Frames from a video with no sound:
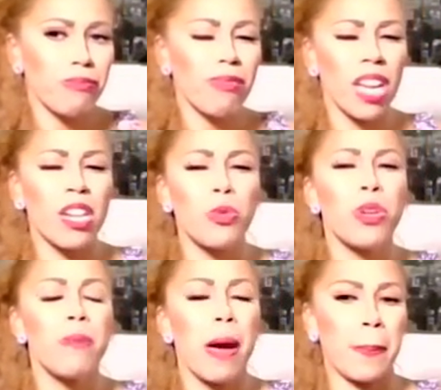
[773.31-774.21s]
Another
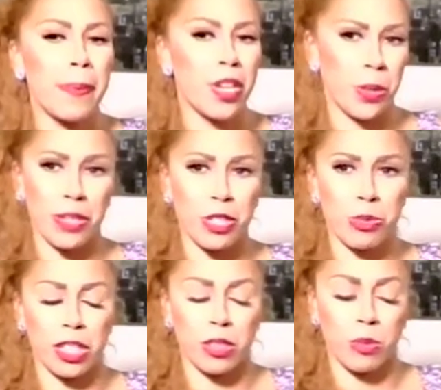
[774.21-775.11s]
one of my New Year's
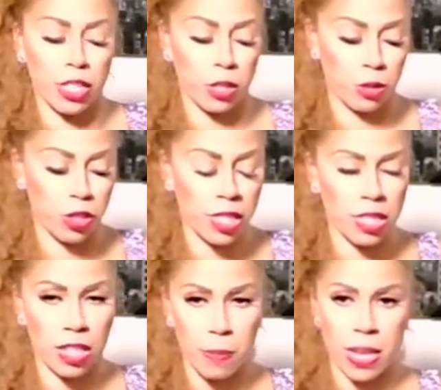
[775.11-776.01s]
resolutions is
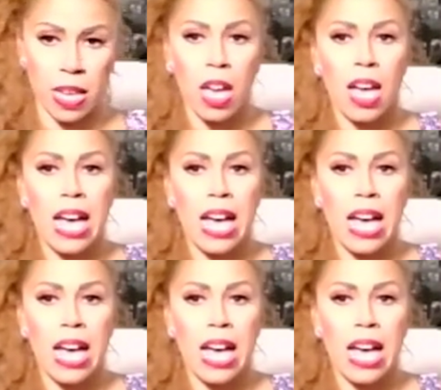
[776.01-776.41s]
going to be